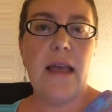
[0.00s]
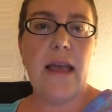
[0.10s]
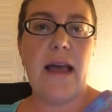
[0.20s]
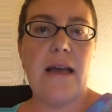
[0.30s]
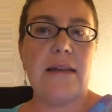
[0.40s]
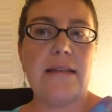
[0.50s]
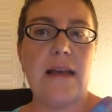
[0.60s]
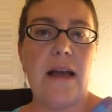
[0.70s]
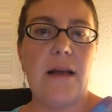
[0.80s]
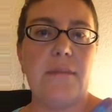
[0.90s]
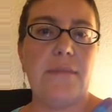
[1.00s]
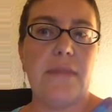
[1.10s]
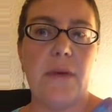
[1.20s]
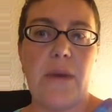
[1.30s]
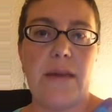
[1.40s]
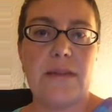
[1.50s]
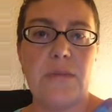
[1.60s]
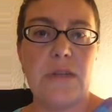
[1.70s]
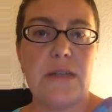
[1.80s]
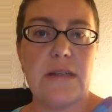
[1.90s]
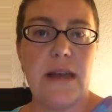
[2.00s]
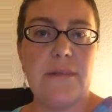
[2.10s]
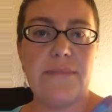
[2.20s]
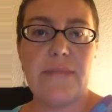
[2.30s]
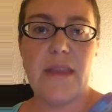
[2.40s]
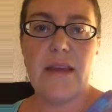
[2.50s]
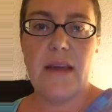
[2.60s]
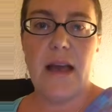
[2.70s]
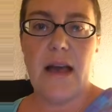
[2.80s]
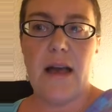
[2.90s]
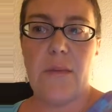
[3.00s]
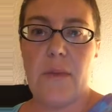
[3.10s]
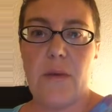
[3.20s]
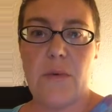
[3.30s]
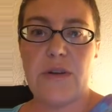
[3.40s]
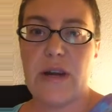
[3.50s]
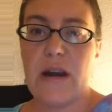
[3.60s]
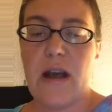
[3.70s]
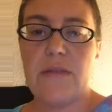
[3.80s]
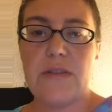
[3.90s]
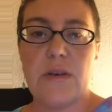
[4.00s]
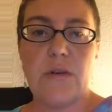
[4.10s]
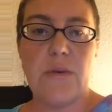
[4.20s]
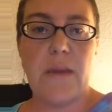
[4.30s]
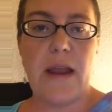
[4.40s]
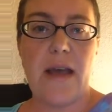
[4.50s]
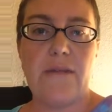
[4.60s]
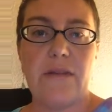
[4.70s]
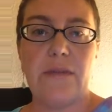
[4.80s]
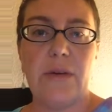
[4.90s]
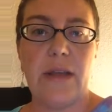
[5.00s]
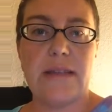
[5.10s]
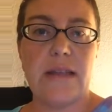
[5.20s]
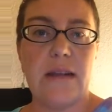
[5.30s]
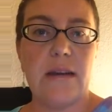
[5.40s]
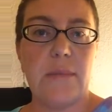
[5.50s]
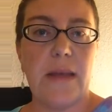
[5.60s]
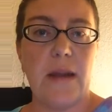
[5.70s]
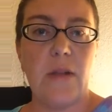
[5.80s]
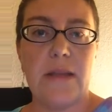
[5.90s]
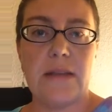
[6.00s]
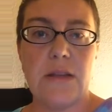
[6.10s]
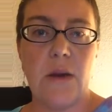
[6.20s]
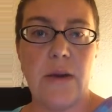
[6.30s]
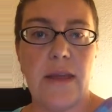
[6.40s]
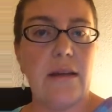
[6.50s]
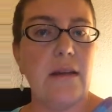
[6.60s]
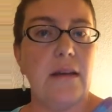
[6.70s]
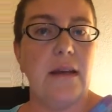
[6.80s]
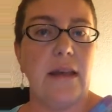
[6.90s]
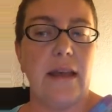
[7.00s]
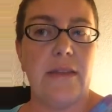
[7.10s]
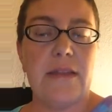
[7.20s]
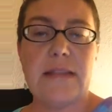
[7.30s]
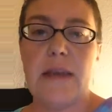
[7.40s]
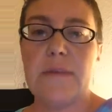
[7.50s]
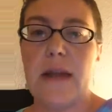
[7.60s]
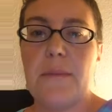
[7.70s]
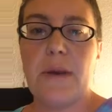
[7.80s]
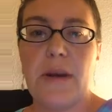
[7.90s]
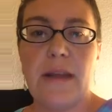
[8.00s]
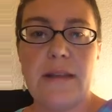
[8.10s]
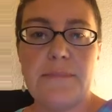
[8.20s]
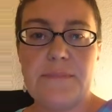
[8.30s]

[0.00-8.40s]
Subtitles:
And then we have some music time, and we trade off. So we might have a flute lesson and a piano lesson going in the same time period.